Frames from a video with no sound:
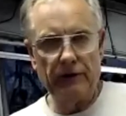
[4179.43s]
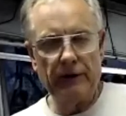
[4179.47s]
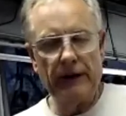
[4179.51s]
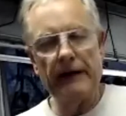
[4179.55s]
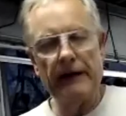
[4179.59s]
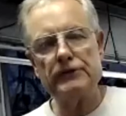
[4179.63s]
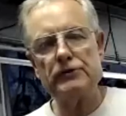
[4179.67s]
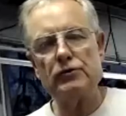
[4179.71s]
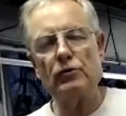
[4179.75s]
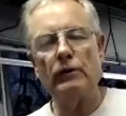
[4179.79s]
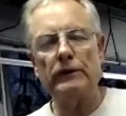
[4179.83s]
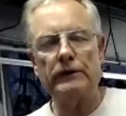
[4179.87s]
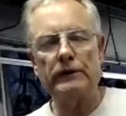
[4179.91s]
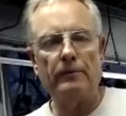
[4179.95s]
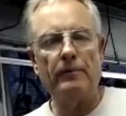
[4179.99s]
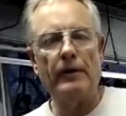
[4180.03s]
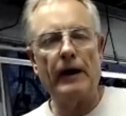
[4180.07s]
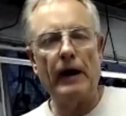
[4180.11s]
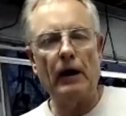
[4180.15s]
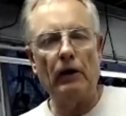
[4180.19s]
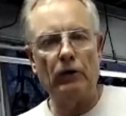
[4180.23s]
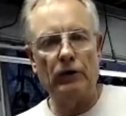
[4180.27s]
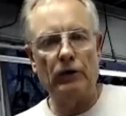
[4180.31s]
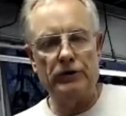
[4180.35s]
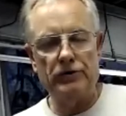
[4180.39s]
That's what the
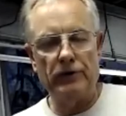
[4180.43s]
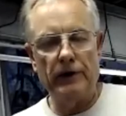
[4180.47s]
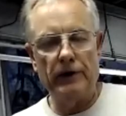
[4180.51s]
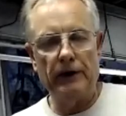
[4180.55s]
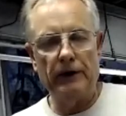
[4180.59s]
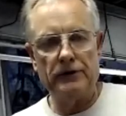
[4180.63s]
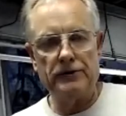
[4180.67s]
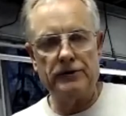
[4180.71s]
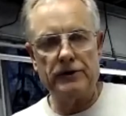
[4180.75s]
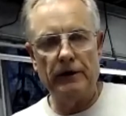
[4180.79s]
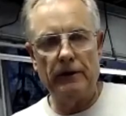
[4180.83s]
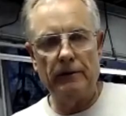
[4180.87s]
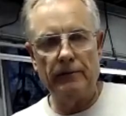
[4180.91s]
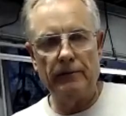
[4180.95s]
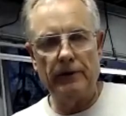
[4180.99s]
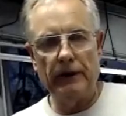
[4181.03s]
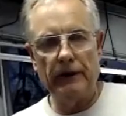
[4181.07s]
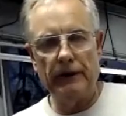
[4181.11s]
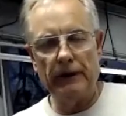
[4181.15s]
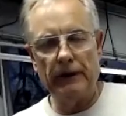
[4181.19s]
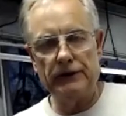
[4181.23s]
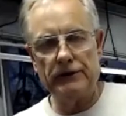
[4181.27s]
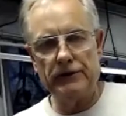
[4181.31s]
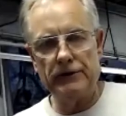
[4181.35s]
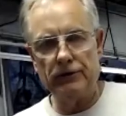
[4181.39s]
power drain is going to be.
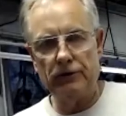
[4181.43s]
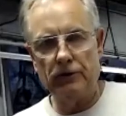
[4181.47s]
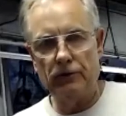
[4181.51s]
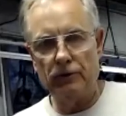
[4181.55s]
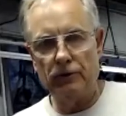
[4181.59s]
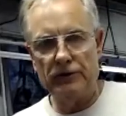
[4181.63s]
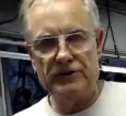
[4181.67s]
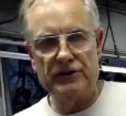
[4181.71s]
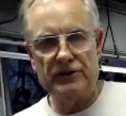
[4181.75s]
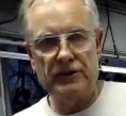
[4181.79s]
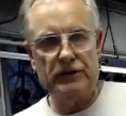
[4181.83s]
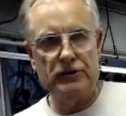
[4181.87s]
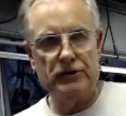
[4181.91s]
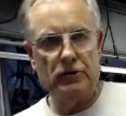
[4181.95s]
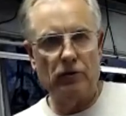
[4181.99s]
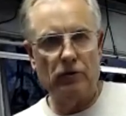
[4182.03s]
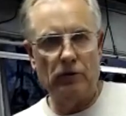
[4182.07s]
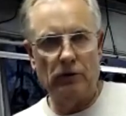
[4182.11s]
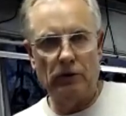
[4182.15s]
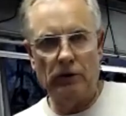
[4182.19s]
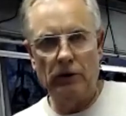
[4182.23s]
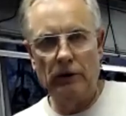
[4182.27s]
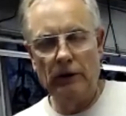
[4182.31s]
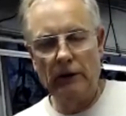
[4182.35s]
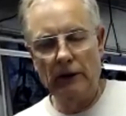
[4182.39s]
That's your
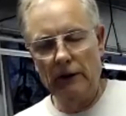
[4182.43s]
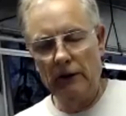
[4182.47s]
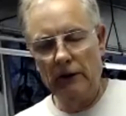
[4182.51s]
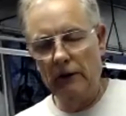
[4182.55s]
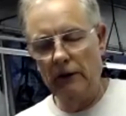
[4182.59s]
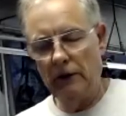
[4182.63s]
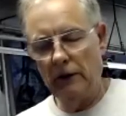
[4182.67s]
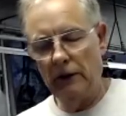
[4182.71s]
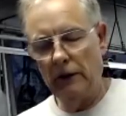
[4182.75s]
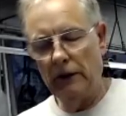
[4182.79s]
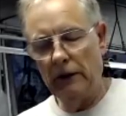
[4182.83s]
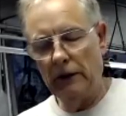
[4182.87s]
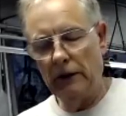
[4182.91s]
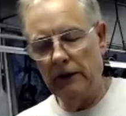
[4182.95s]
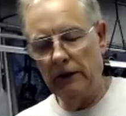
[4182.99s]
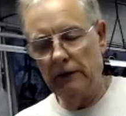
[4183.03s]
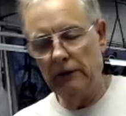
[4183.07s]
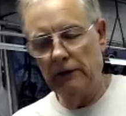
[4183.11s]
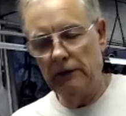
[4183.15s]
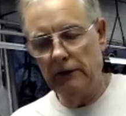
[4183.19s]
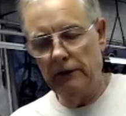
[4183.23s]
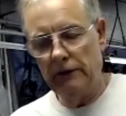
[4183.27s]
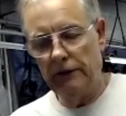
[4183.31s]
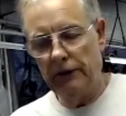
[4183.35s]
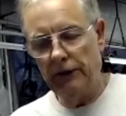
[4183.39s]
residual uh,
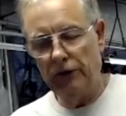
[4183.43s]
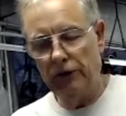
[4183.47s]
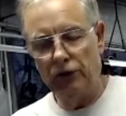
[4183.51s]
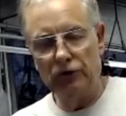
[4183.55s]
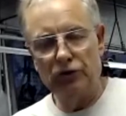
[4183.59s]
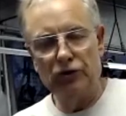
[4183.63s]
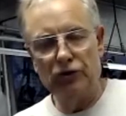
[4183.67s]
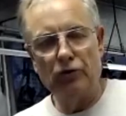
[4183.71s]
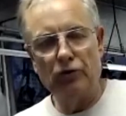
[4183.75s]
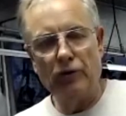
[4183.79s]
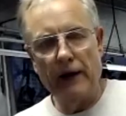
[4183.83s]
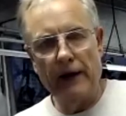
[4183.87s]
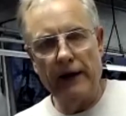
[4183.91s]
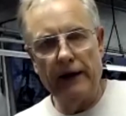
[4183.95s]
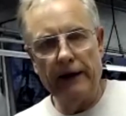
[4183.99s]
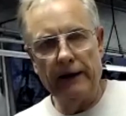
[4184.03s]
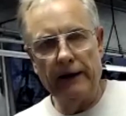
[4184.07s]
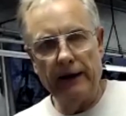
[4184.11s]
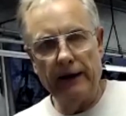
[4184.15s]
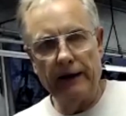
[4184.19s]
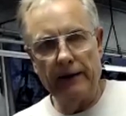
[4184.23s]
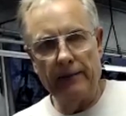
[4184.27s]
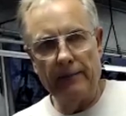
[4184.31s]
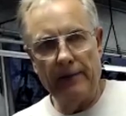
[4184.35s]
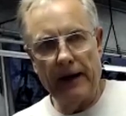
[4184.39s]
you know, drain
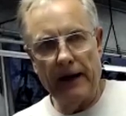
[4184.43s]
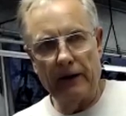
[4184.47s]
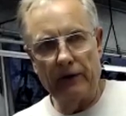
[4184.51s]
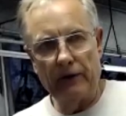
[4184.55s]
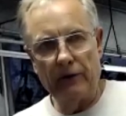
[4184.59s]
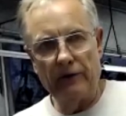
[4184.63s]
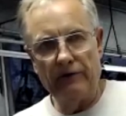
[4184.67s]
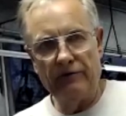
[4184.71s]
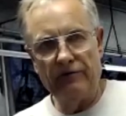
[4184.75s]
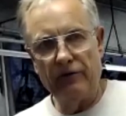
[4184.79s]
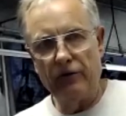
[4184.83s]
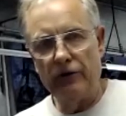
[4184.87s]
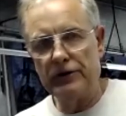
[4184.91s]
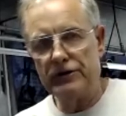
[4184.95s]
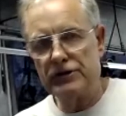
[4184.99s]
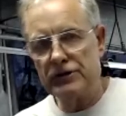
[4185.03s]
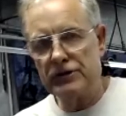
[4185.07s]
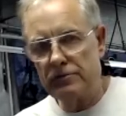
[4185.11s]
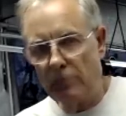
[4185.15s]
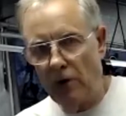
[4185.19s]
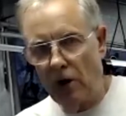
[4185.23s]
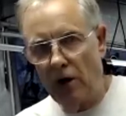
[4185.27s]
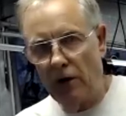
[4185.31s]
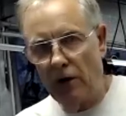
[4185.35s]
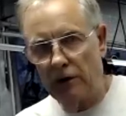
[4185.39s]
on the battery. Very
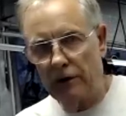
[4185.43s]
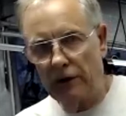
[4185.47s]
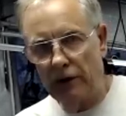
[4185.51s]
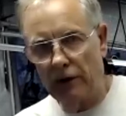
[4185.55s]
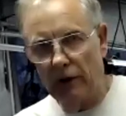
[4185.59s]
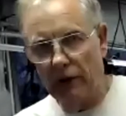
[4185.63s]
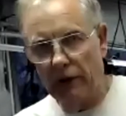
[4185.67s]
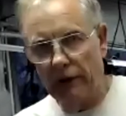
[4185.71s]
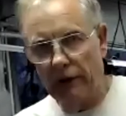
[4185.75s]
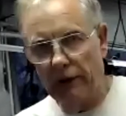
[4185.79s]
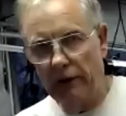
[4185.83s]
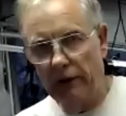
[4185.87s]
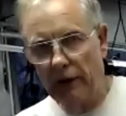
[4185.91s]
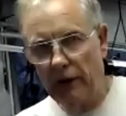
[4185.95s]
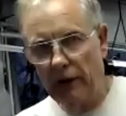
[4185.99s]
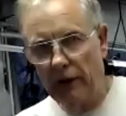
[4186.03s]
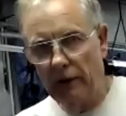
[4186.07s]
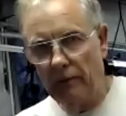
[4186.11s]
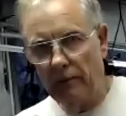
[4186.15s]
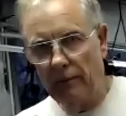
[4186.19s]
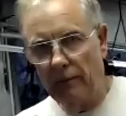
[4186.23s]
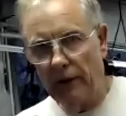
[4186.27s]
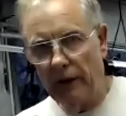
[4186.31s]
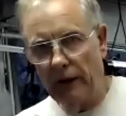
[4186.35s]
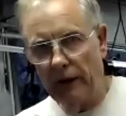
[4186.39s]
small current,
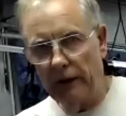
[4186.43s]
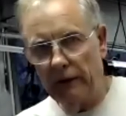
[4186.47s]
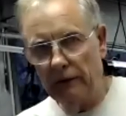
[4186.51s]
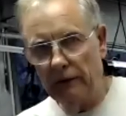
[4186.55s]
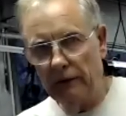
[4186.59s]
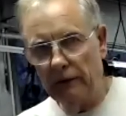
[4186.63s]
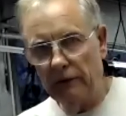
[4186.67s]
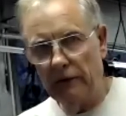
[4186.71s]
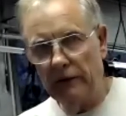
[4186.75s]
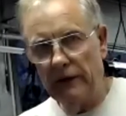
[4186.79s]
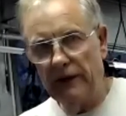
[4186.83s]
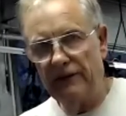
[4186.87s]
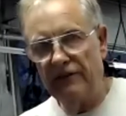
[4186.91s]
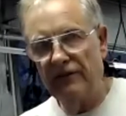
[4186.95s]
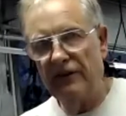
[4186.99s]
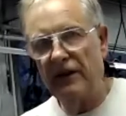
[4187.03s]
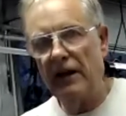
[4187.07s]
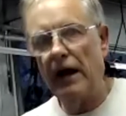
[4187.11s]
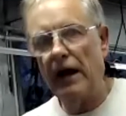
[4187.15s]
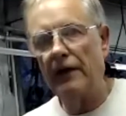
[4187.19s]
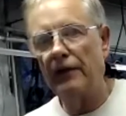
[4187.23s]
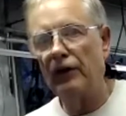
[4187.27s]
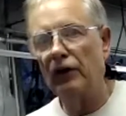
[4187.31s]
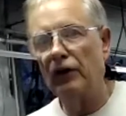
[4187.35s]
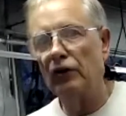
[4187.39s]
but leave it
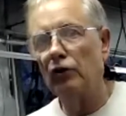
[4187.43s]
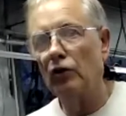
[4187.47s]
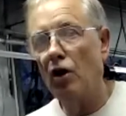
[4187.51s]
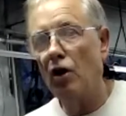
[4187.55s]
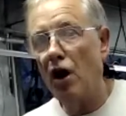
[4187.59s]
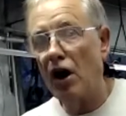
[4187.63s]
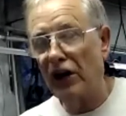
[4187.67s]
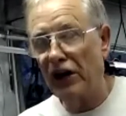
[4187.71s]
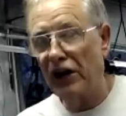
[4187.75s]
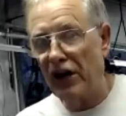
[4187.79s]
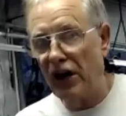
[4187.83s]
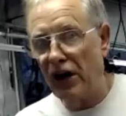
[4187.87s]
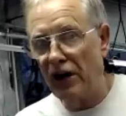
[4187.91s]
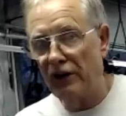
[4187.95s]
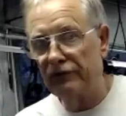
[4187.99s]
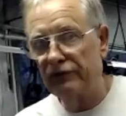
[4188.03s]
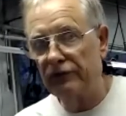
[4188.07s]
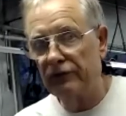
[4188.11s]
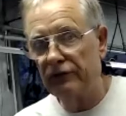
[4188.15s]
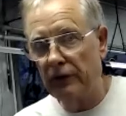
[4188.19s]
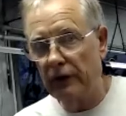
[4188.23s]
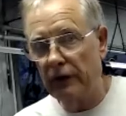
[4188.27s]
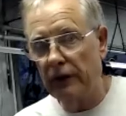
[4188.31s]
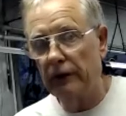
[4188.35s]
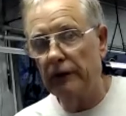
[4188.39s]
on there long enough
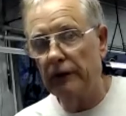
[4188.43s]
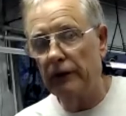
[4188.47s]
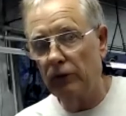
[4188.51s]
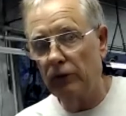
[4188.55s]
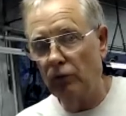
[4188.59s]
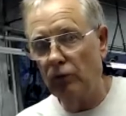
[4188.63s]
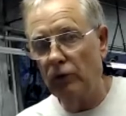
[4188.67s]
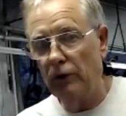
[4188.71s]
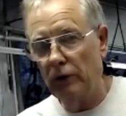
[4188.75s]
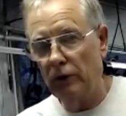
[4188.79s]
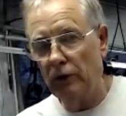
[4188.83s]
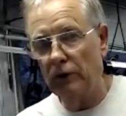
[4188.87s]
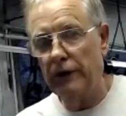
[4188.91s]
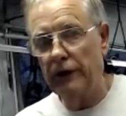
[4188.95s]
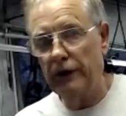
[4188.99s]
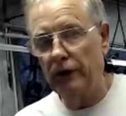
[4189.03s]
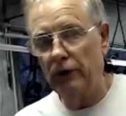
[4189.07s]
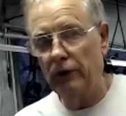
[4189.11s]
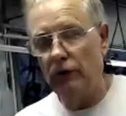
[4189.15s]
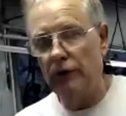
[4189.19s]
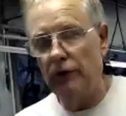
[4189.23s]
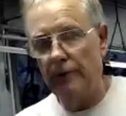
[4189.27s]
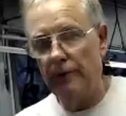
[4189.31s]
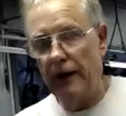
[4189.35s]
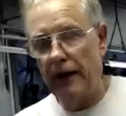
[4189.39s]
and it will
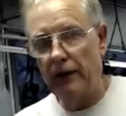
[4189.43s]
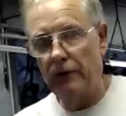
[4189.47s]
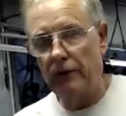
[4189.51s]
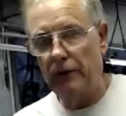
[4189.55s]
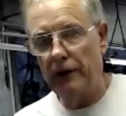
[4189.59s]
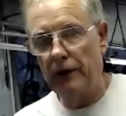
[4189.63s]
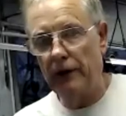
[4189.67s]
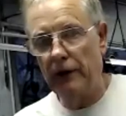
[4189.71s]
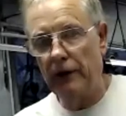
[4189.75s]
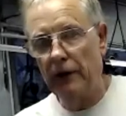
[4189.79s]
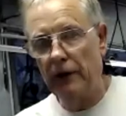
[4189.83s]
kill the battery.